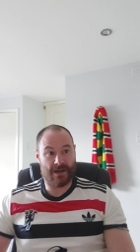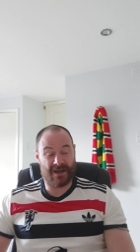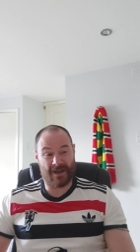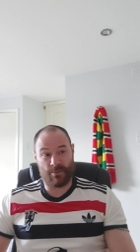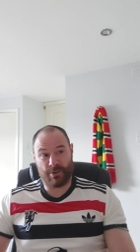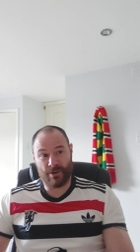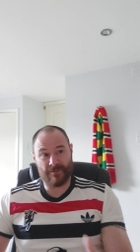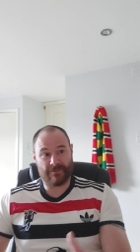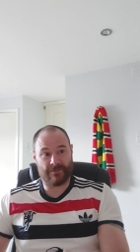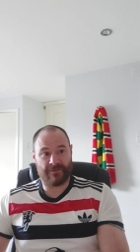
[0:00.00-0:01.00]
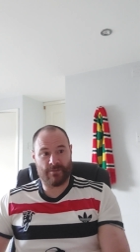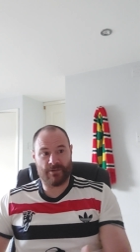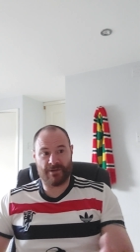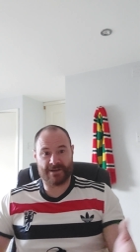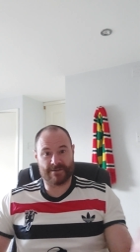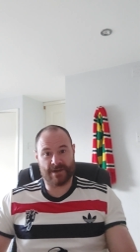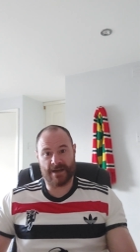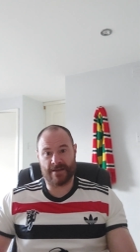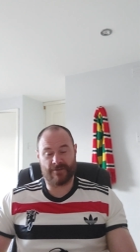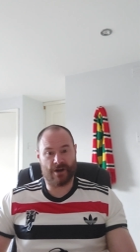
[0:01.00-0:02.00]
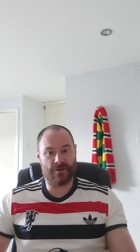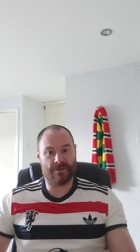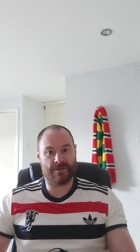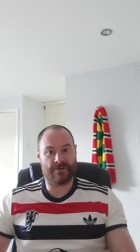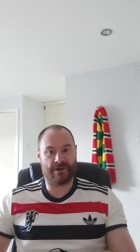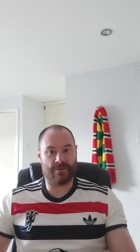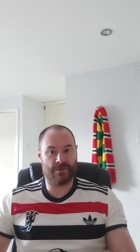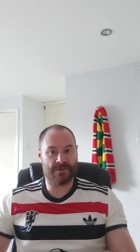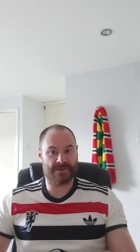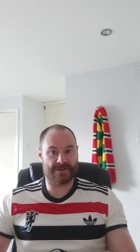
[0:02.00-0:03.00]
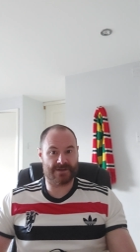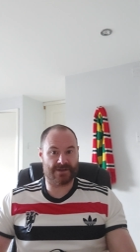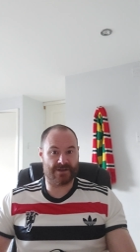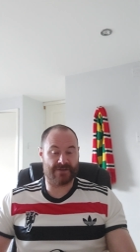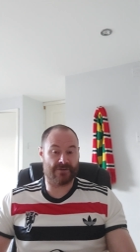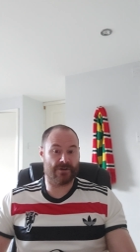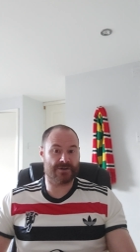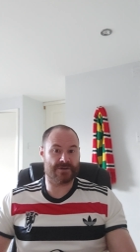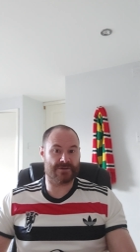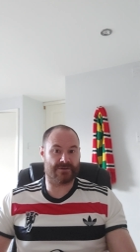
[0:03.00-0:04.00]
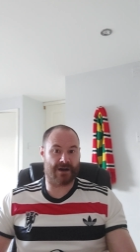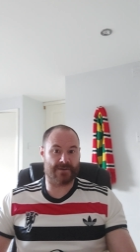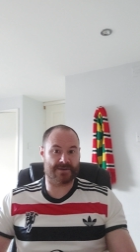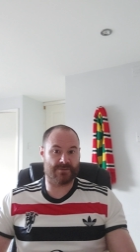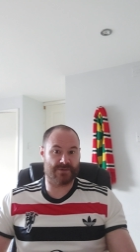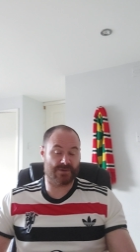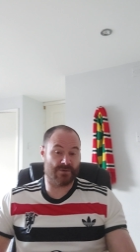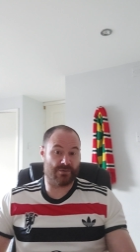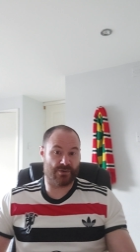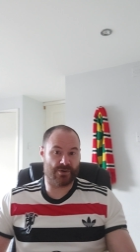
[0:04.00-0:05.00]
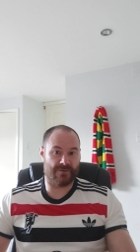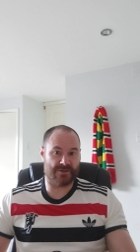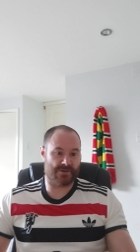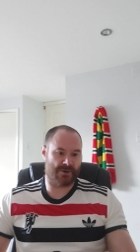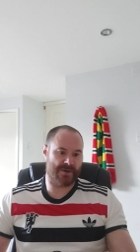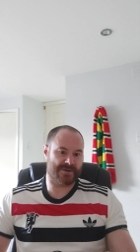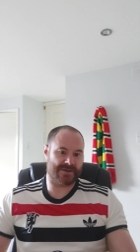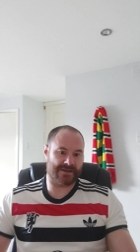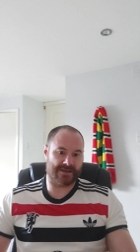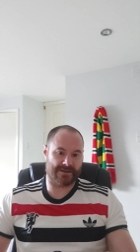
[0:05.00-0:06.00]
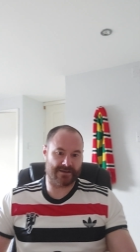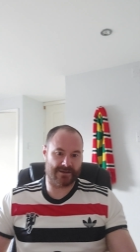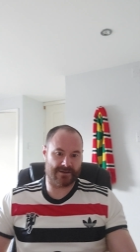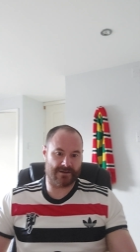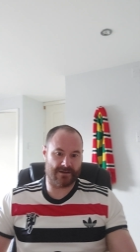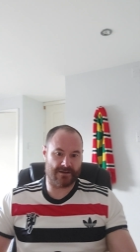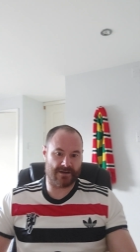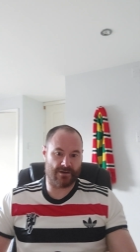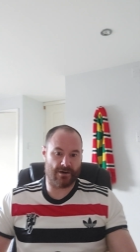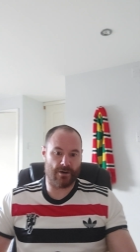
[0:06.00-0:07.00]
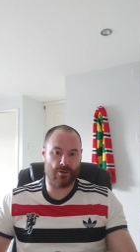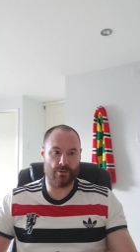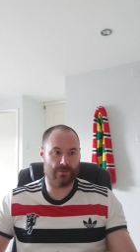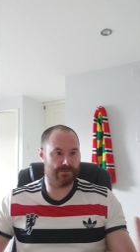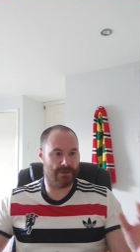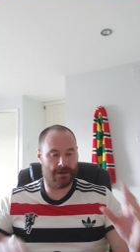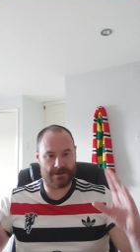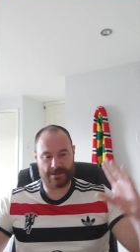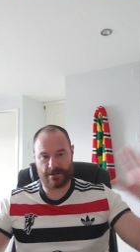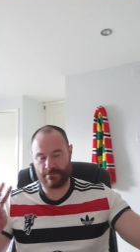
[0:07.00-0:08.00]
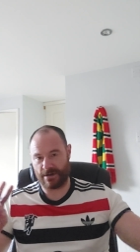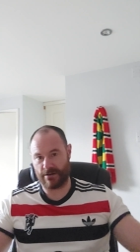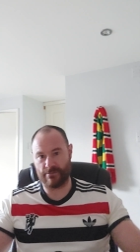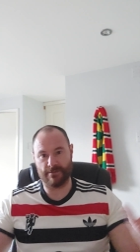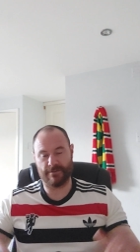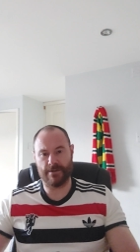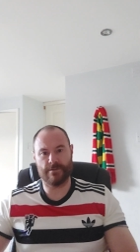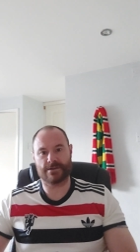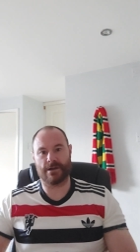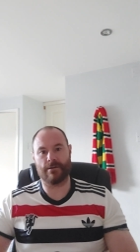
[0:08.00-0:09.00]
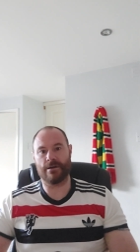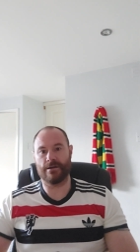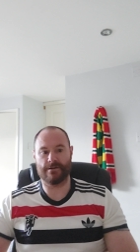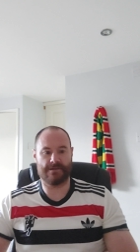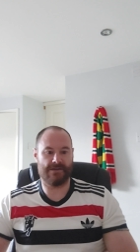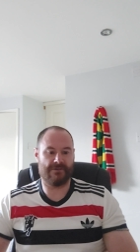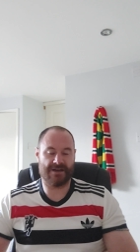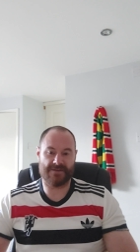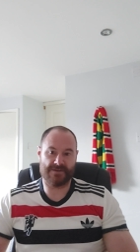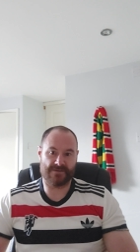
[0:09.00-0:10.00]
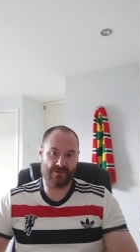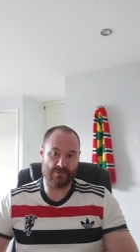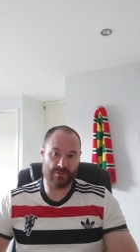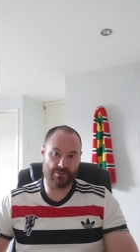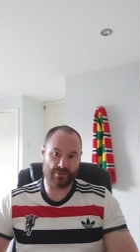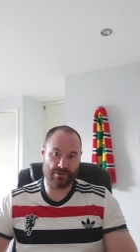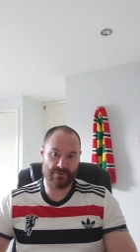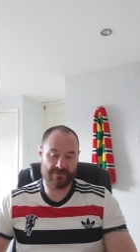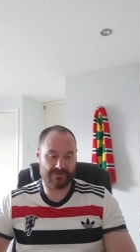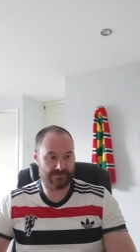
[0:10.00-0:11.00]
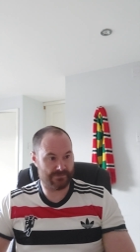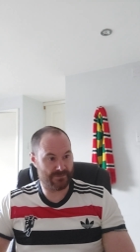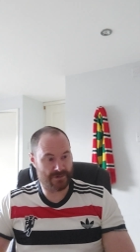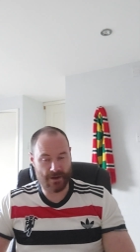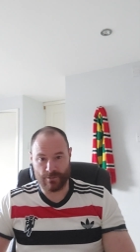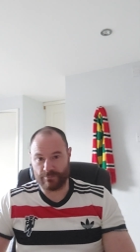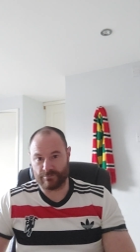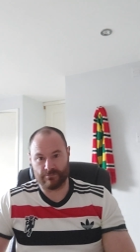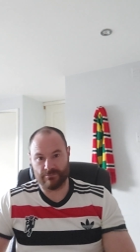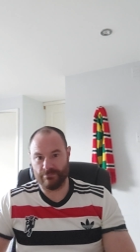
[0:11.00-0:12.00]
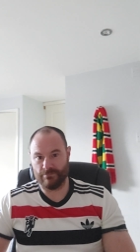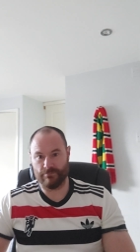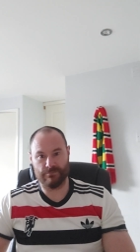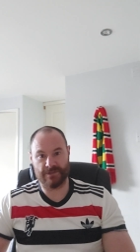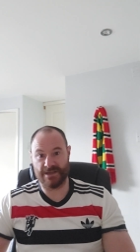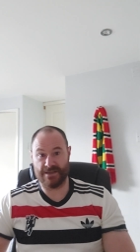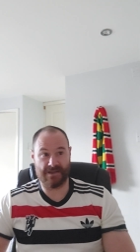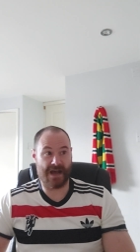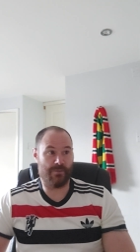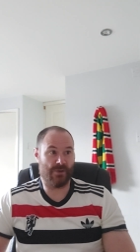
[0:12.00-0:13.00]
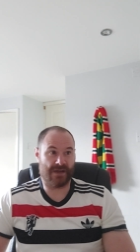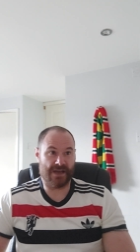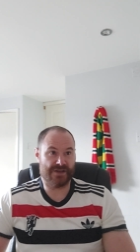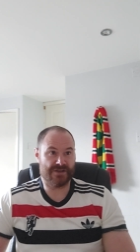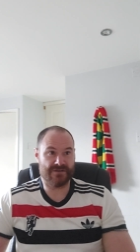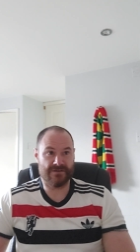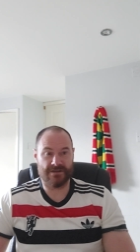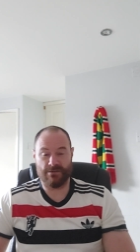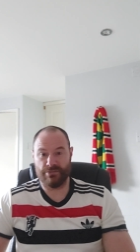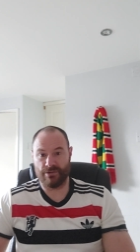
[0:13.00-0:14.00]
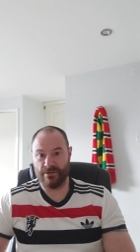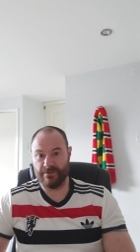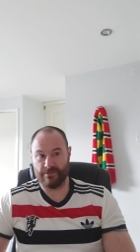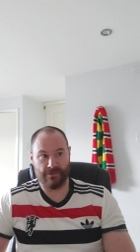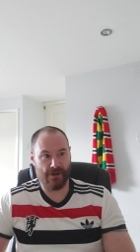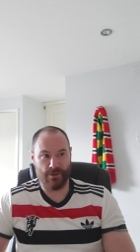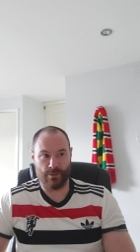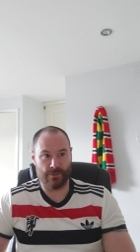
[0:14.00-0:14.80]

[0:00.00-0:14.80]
At that point, from February to May, you've got another 3 months to turn your fortunes around to improve. And supposedly, that a whole lock, stock, and barrel review was going on. And did Rashford's form improve? No. Did his application improve? No.